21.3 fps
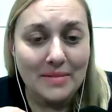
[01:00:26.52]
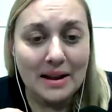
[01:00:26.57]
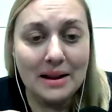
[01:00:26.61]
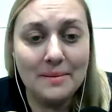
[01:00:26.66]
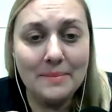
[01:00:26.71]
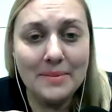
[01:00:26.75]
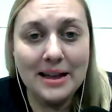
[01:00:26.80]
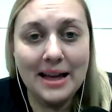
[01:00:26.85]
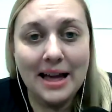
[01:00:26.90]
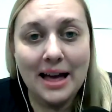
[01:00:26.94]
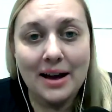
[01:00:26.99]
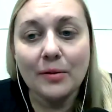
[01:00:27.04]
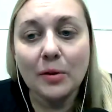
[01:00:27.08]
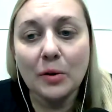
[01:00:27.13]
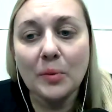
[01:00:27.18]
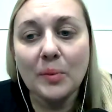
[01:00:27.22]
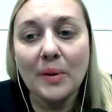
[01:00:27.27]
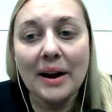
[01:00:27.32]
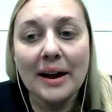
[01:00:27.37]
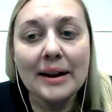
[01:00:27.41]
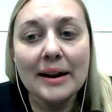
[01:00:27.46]
maybe
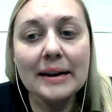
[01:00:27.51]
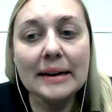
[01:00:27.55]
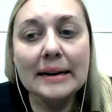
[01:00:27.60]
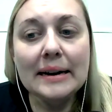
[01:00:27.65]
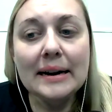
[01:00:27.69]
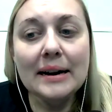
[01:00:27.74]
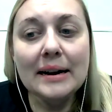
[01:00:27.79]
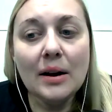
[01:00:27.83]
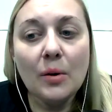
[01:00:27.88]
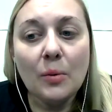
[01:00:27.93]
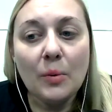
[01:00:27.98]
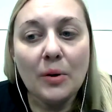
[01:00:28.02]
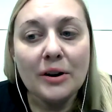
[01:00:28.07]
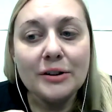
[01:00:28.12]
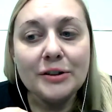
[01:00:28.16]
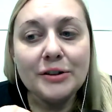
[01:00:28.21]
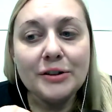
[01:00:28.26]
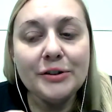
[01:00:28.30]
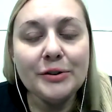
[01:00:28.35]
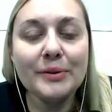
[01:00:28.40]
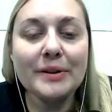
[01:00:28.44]
ever read,
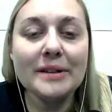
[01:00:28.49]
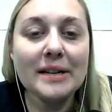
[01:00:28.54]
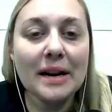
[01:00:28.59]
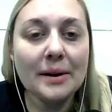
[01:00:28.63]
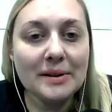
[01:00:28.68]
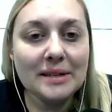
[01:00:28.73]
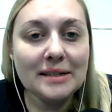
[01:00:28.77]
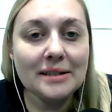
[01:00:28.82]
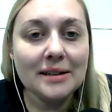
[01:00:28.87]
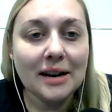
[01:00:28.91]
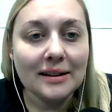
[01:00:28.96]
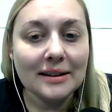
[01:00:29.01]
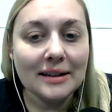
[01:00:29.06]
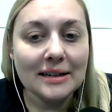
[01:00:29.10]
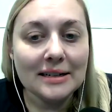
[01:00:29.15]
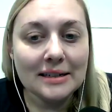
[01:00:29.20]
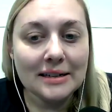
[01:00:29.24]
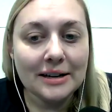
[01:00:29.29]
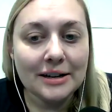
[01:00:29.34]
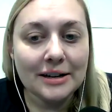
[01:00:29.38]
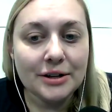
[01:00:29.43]
where as soon as I was done
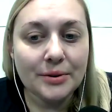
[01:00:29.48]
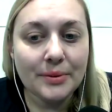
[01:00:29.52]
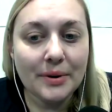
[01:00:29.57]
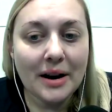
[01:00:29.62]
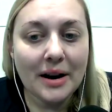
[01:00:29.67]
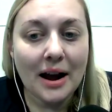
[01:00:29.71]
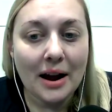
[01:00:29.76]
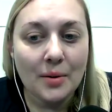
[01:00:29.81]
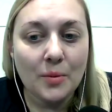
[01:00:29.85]
listening to it,